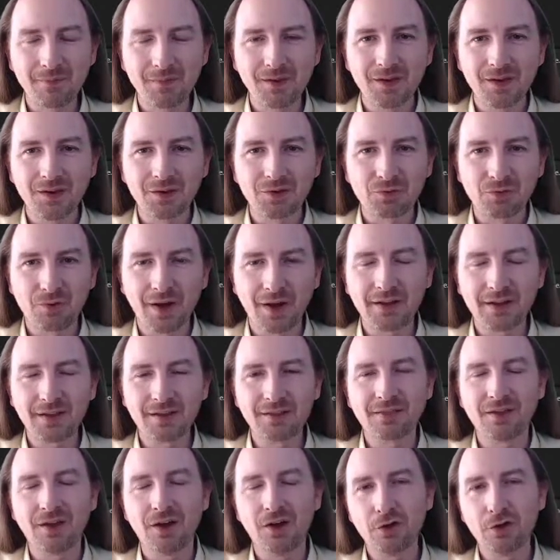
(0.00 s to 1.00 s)

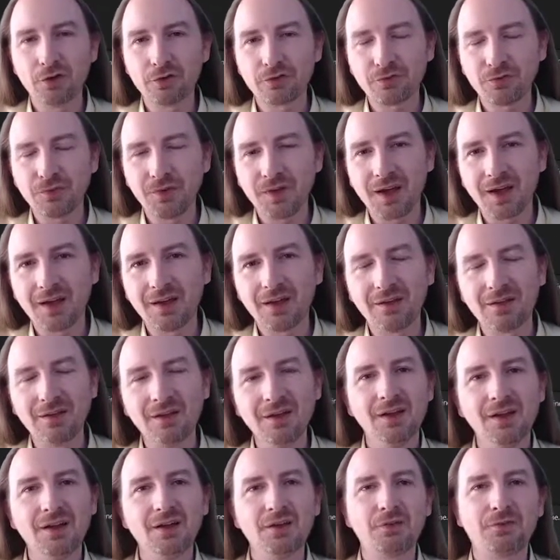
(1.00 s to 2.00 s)
Writing the host file,
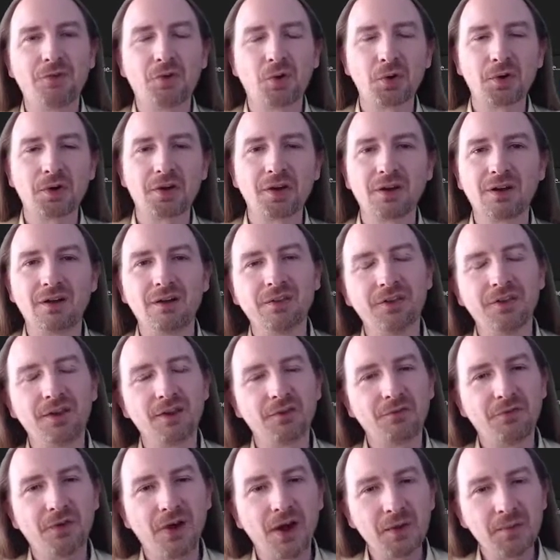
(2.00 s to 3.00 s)
forwarding all the
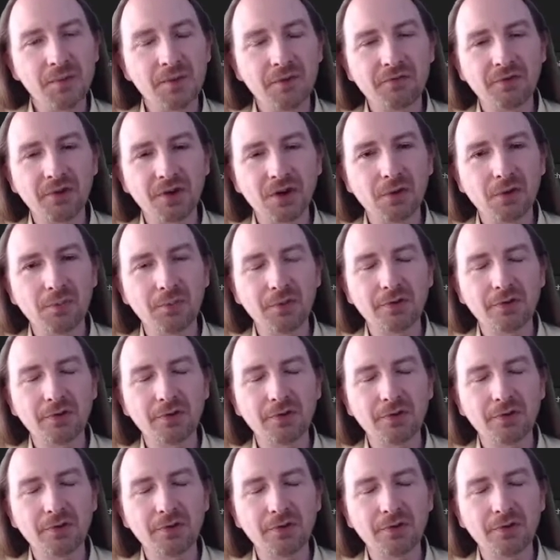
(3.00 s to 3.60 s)
environment variables